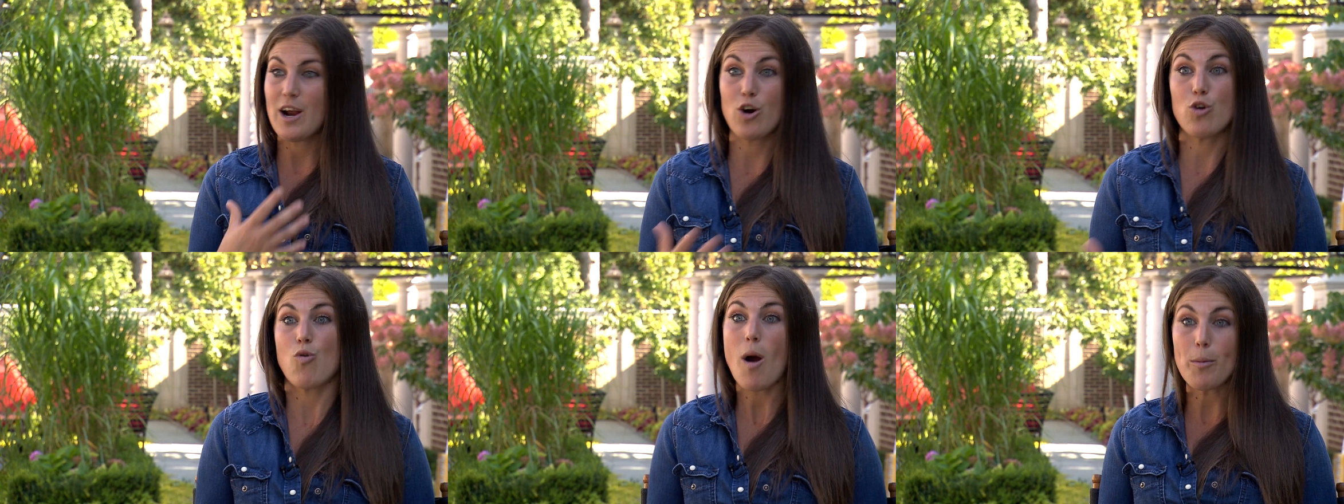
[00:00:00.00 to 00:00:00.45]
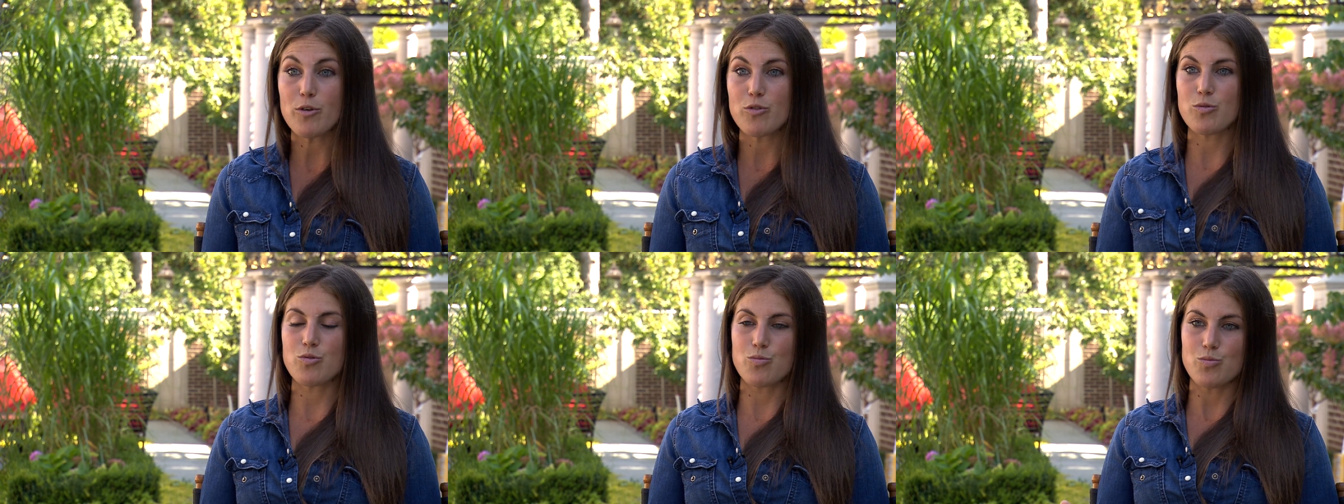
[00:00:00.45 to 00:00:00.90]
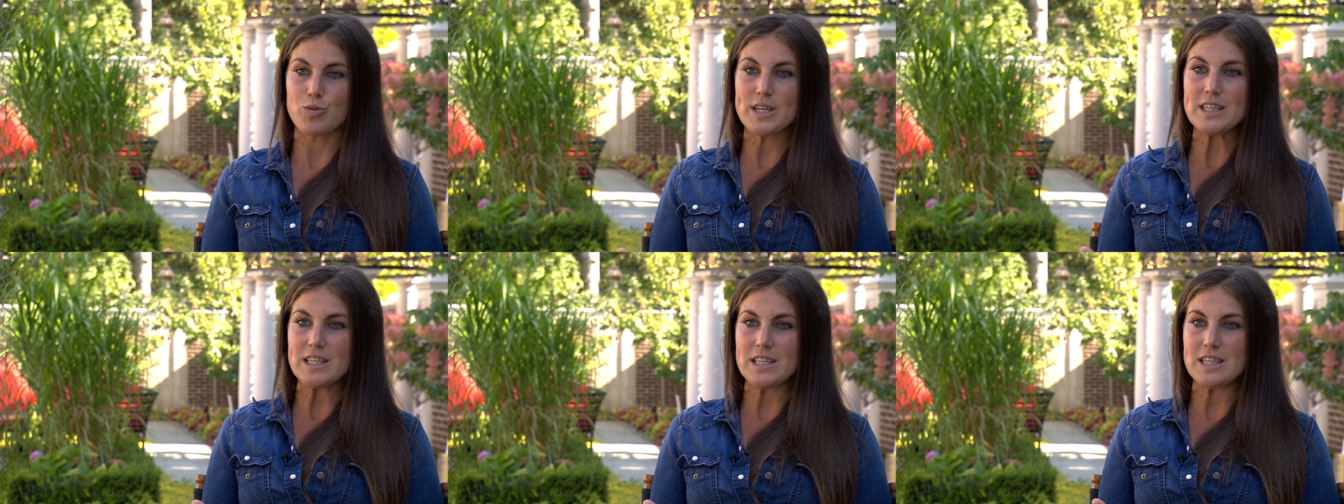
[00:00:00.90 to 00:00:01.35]
Eric Roberts was
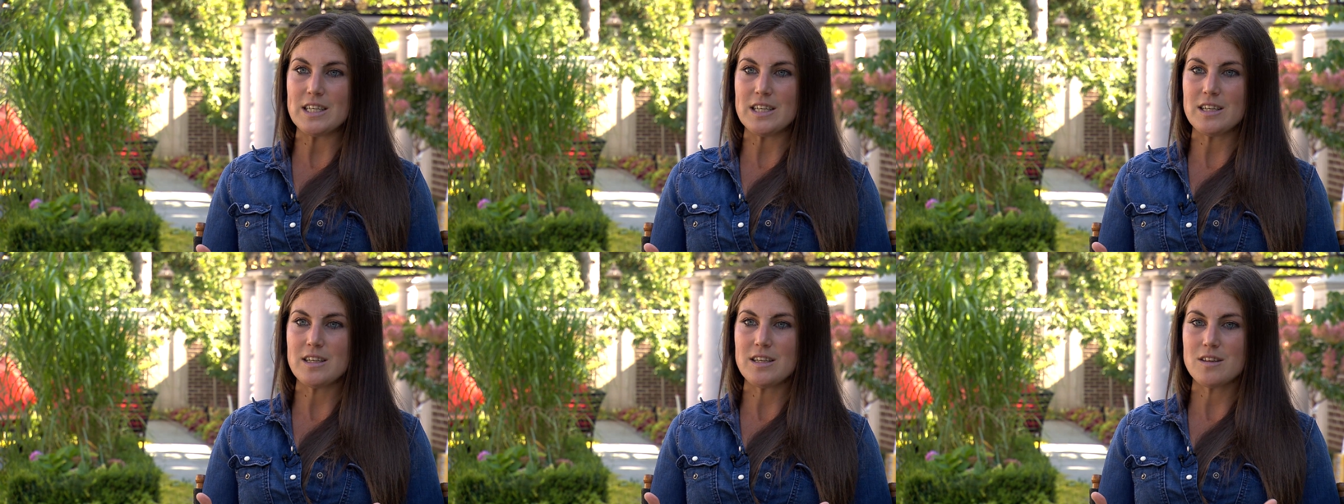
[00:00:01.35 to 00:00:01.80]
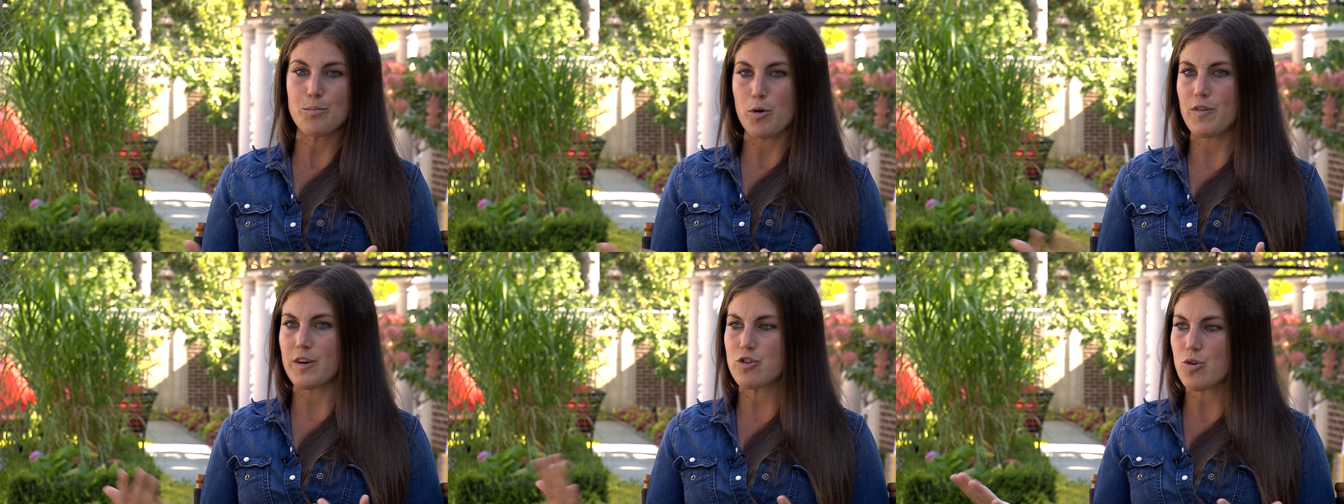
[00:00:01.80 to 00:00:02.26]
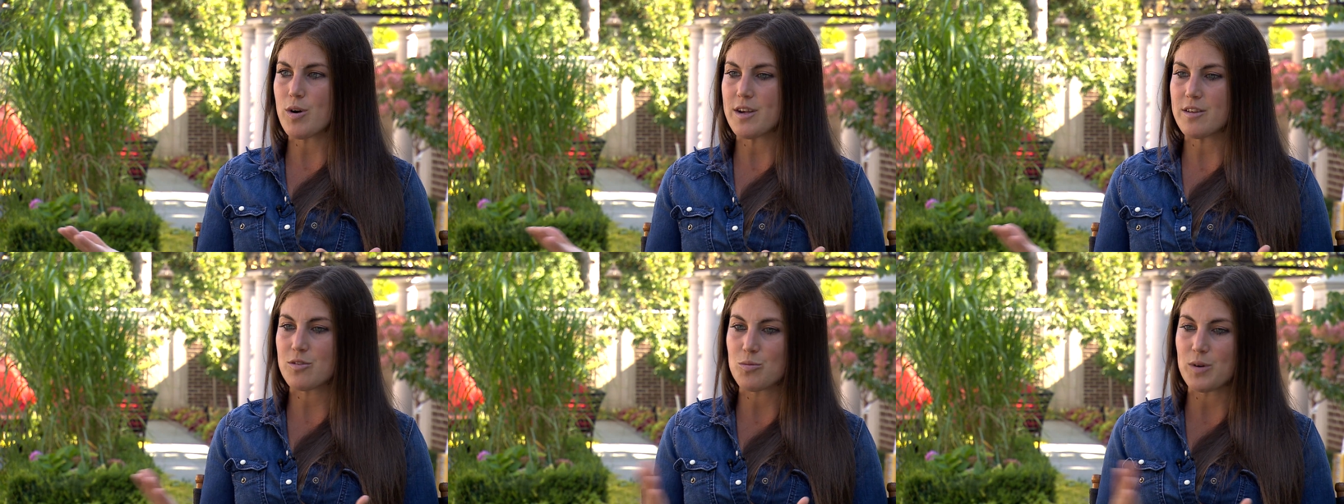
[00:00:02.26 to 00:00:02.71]
really the perfect choice